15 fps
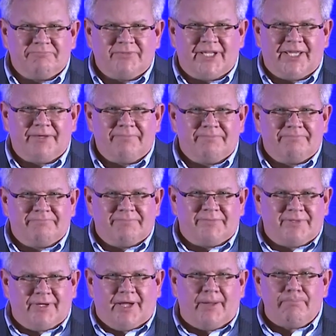okay,
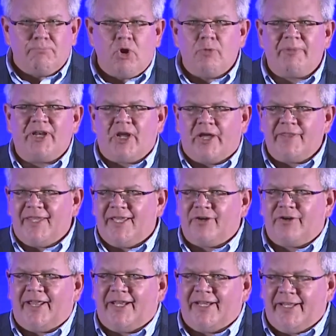a moment on the
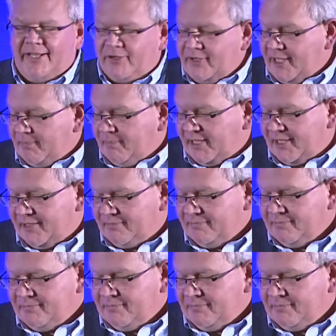internet, an internet minute,